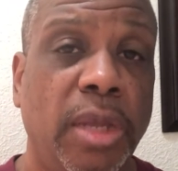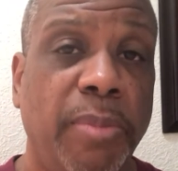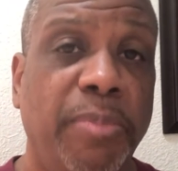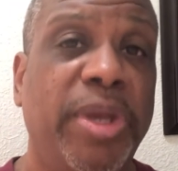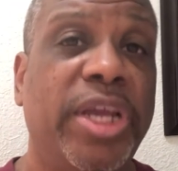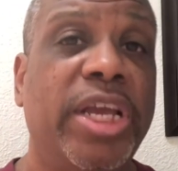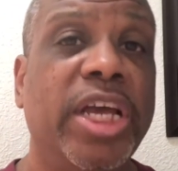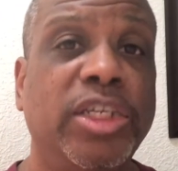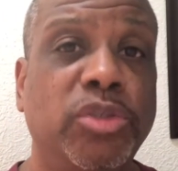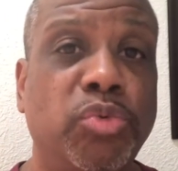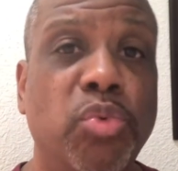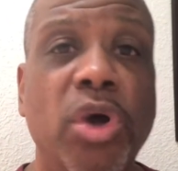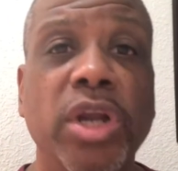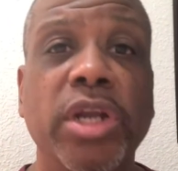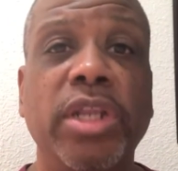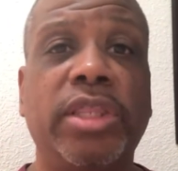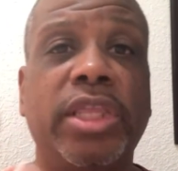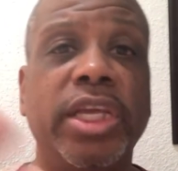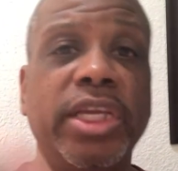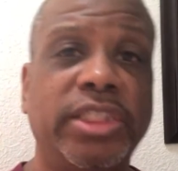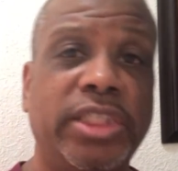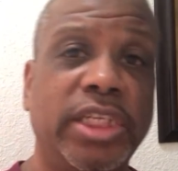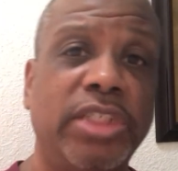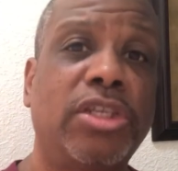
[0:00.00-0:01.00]
because one of
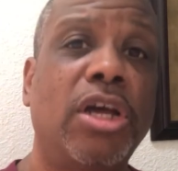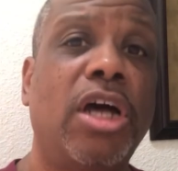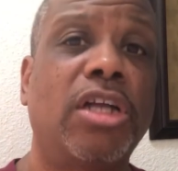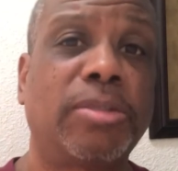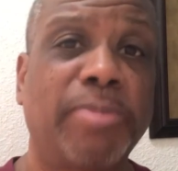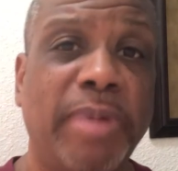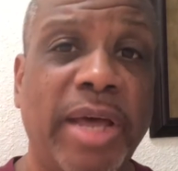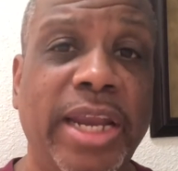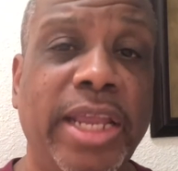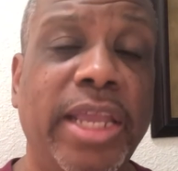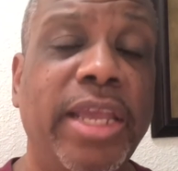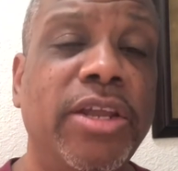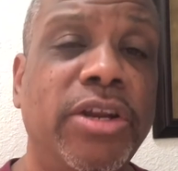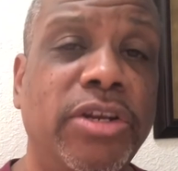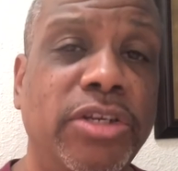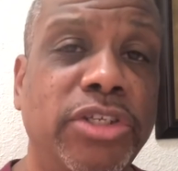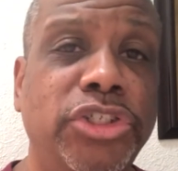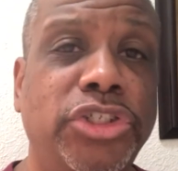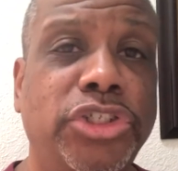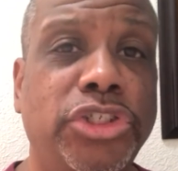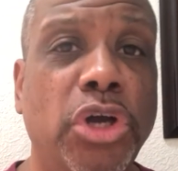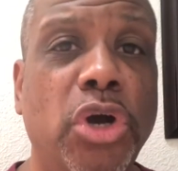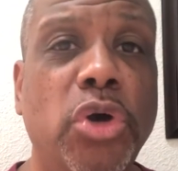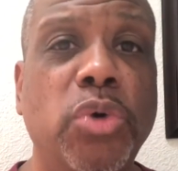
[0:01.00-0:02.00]
the things they talked about again on
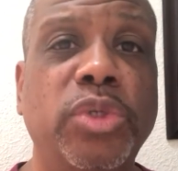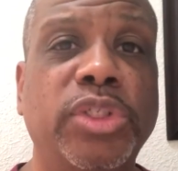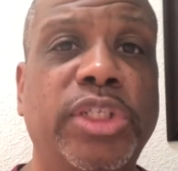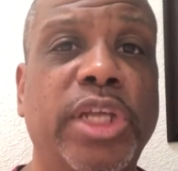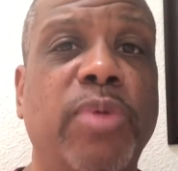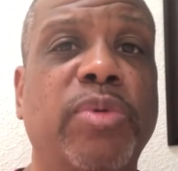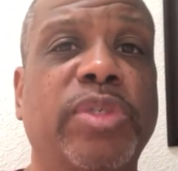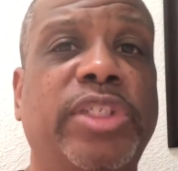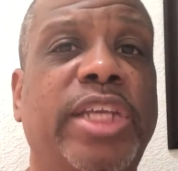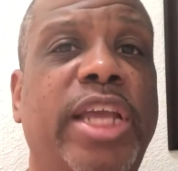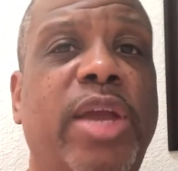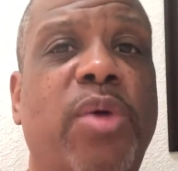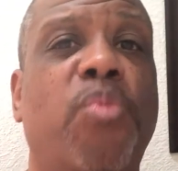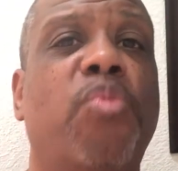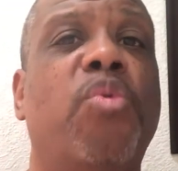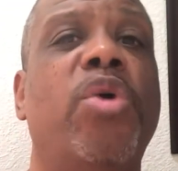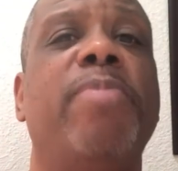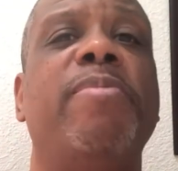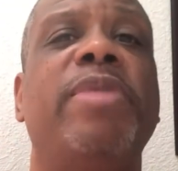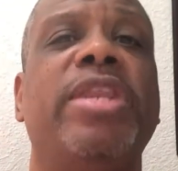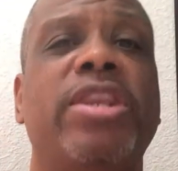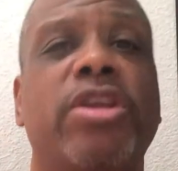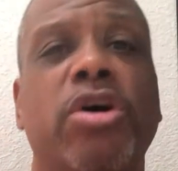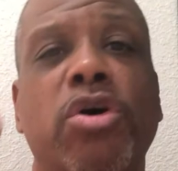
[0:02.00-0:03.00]
the show was they were saying
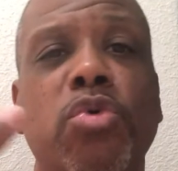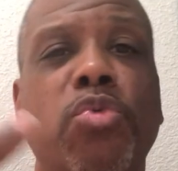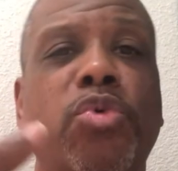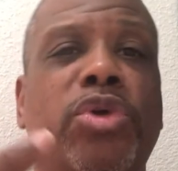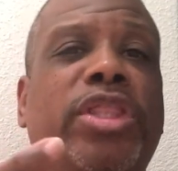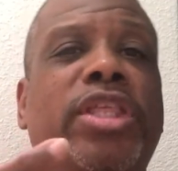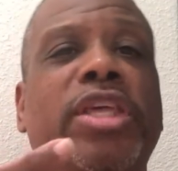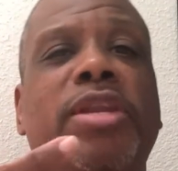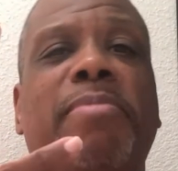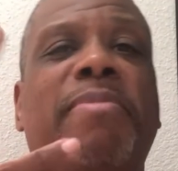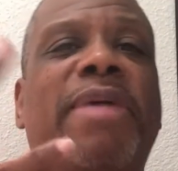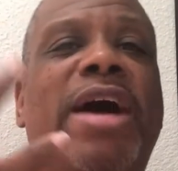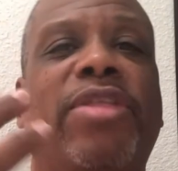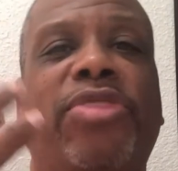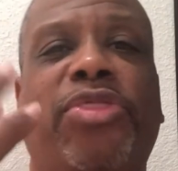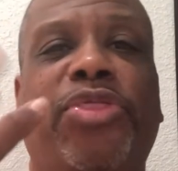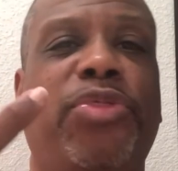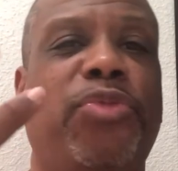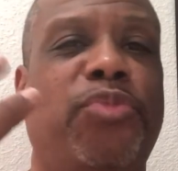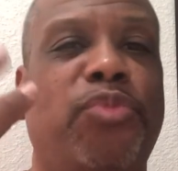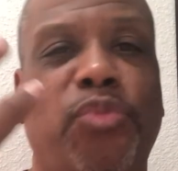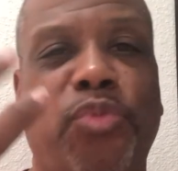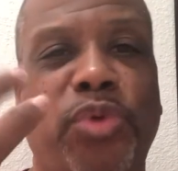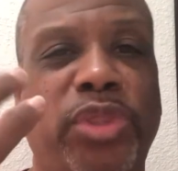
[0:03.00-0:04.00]
women know within
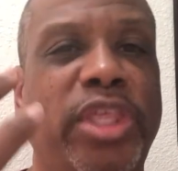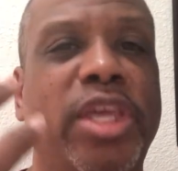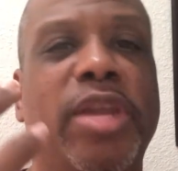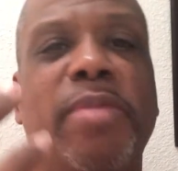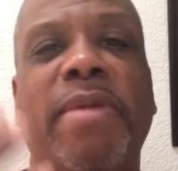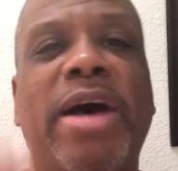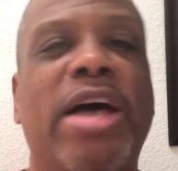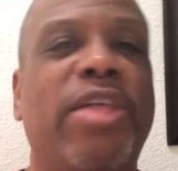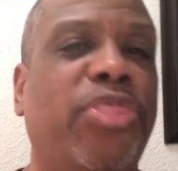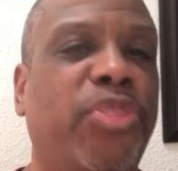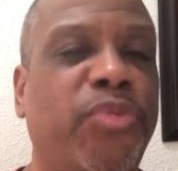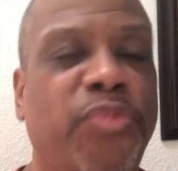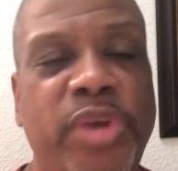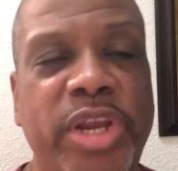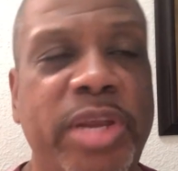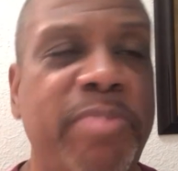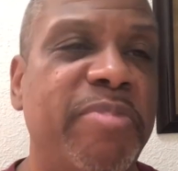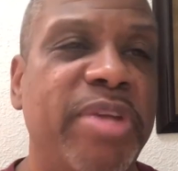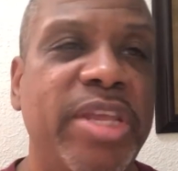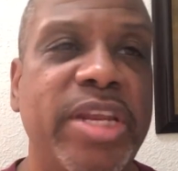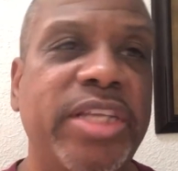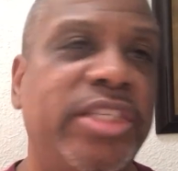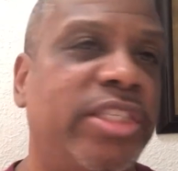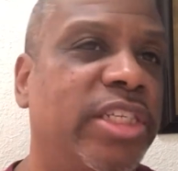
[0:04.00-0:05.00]
about 3
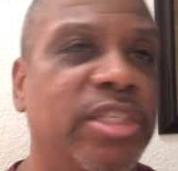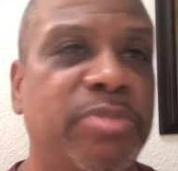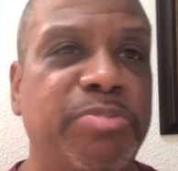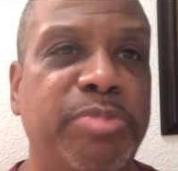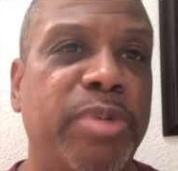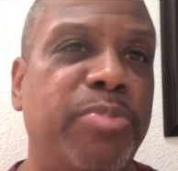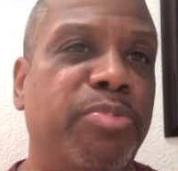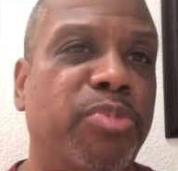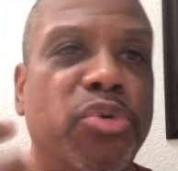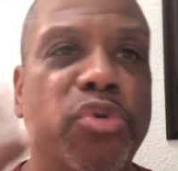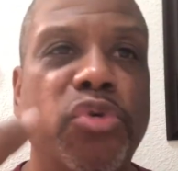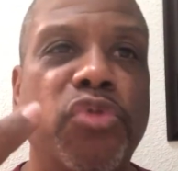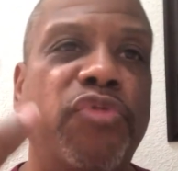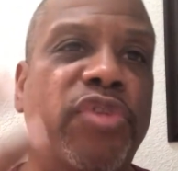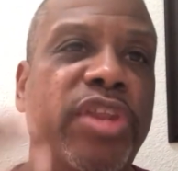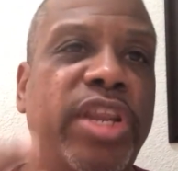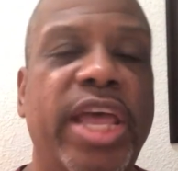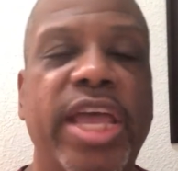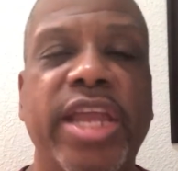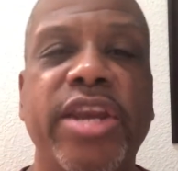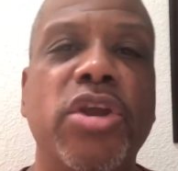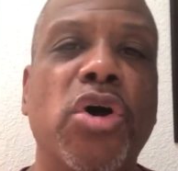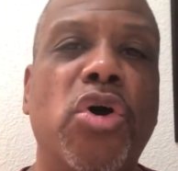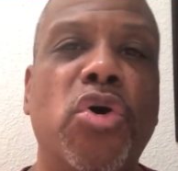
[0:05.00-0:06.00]
minutes, it's been proven
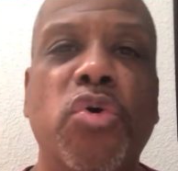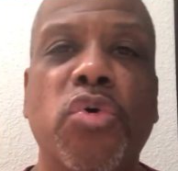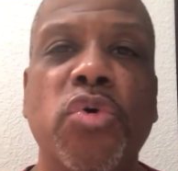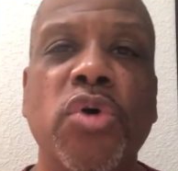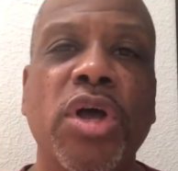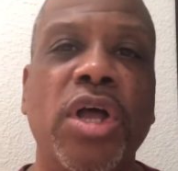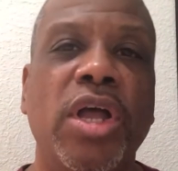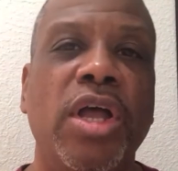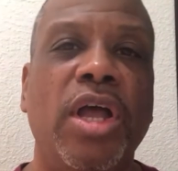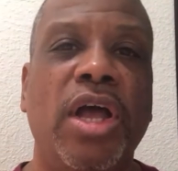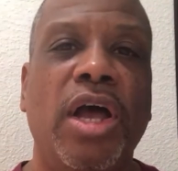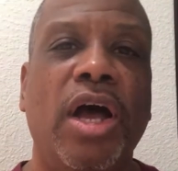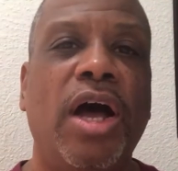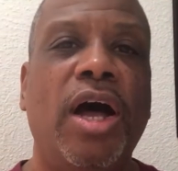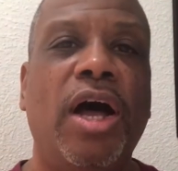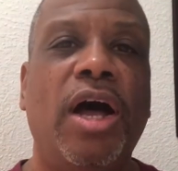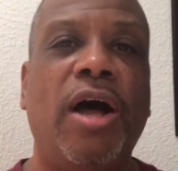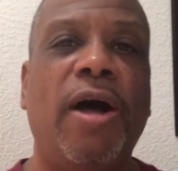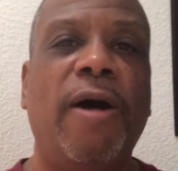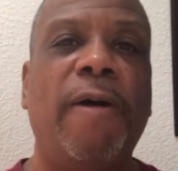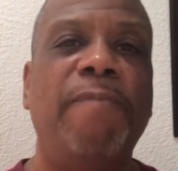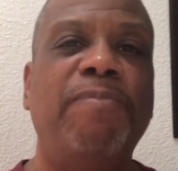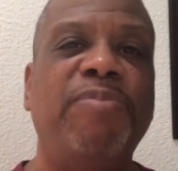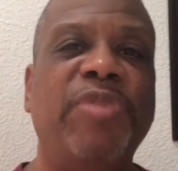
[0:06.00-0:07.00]
they know
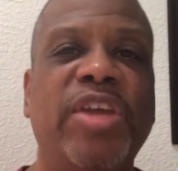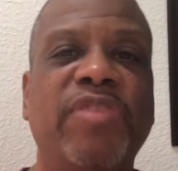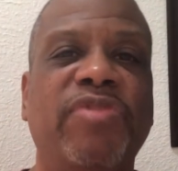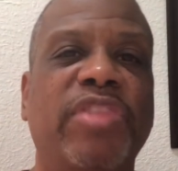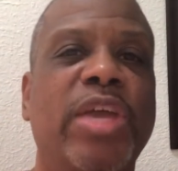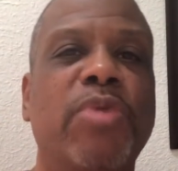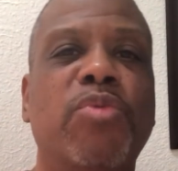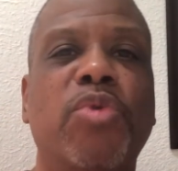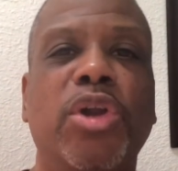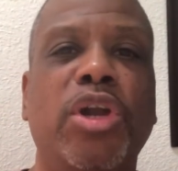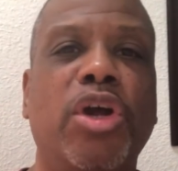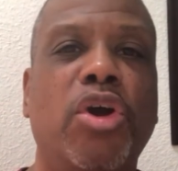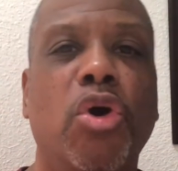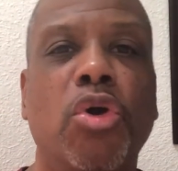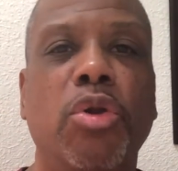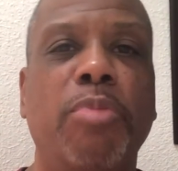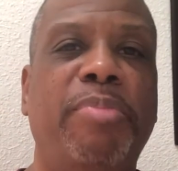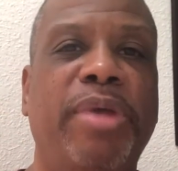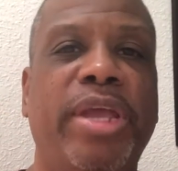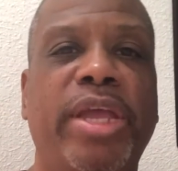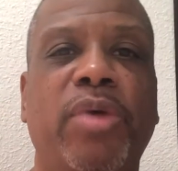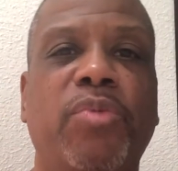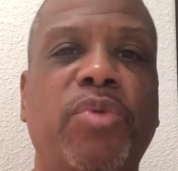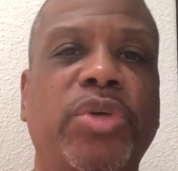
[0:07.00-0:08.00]
if they want to go to
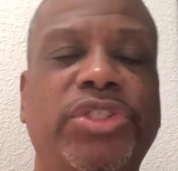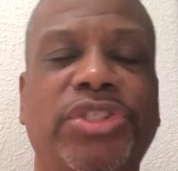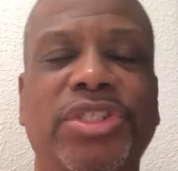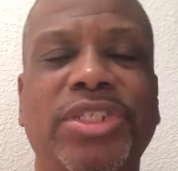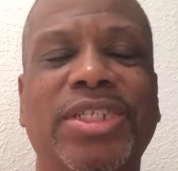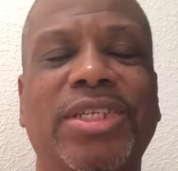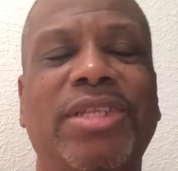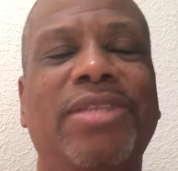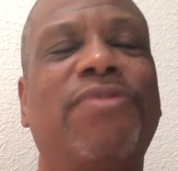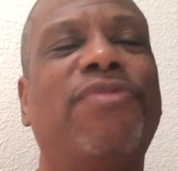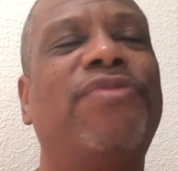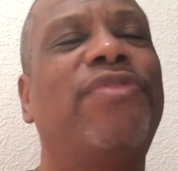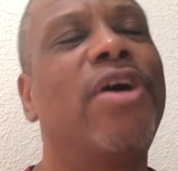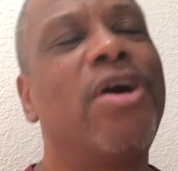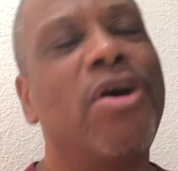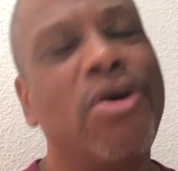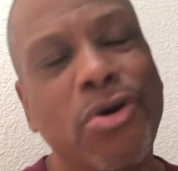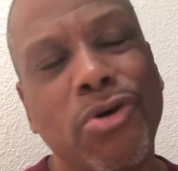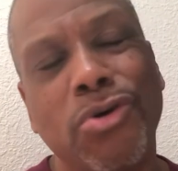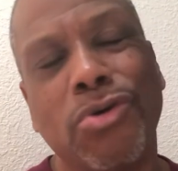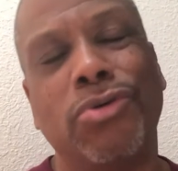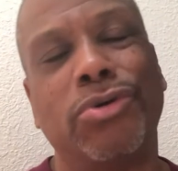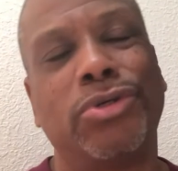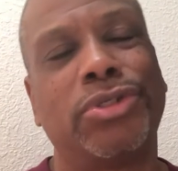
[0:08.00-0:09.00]
bed with you.
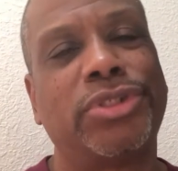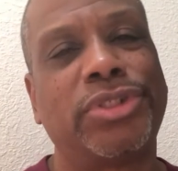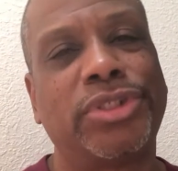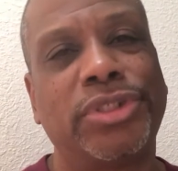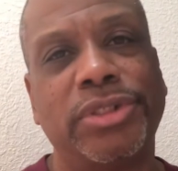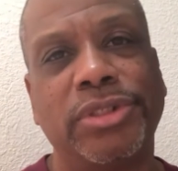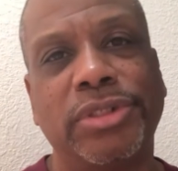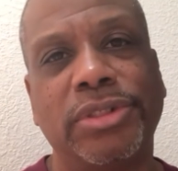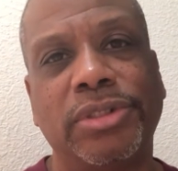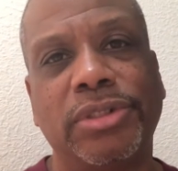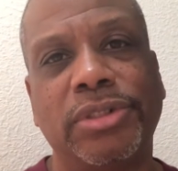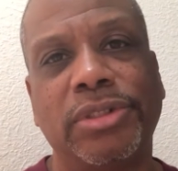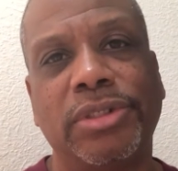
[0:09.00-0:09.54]
Folks,